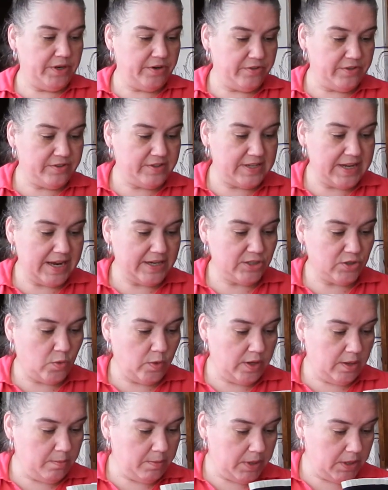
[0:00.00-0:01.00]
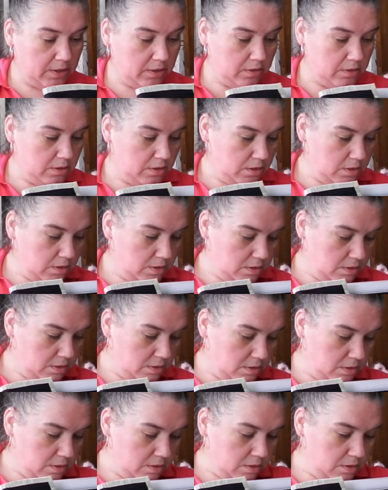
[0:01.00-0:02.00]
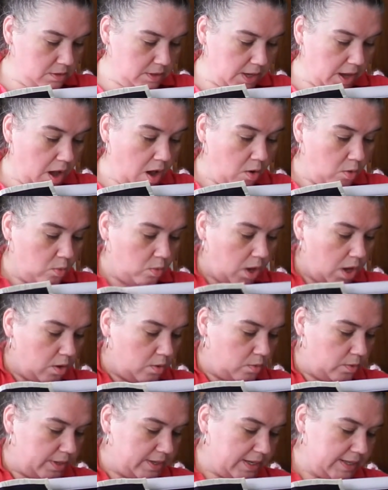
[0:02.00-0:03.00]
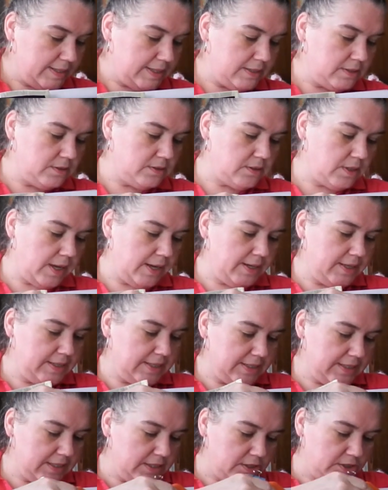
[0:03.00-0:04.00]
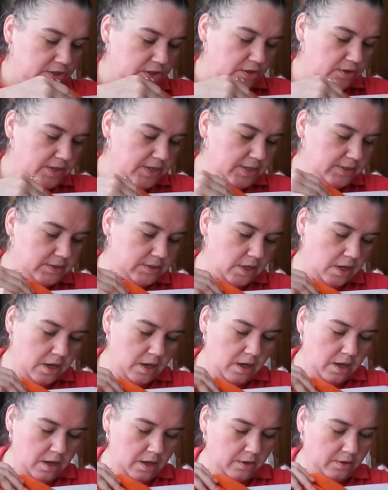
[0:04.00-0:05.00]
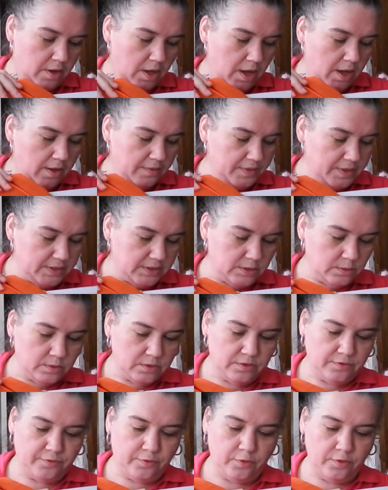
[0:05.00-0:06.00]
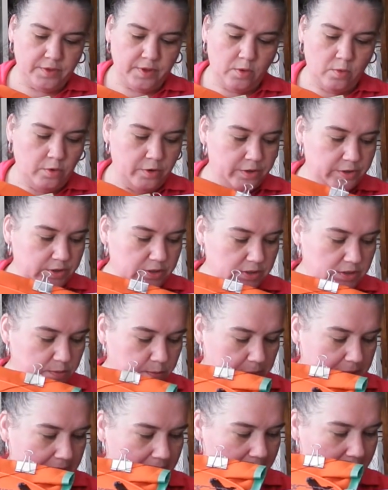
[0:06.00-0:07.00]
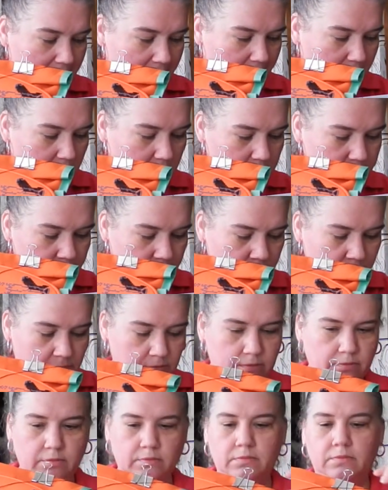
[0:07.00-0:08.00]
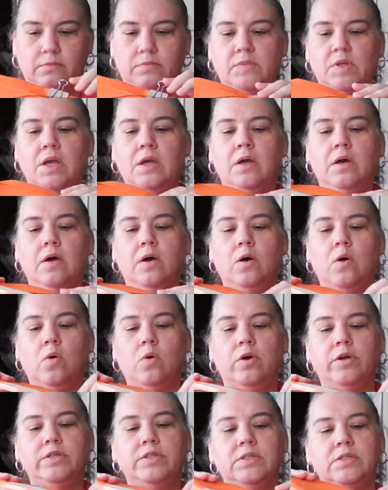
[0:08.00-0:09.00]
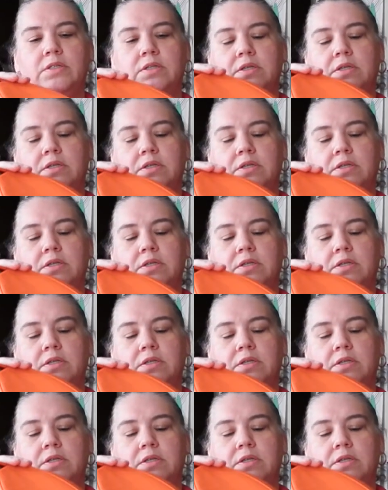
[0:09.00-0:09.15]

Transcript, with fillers: near the stash queen, but yeah. Oh, oh, and I didn't, I didn't get to show you this. Oh, this was for the orange is black. Orange is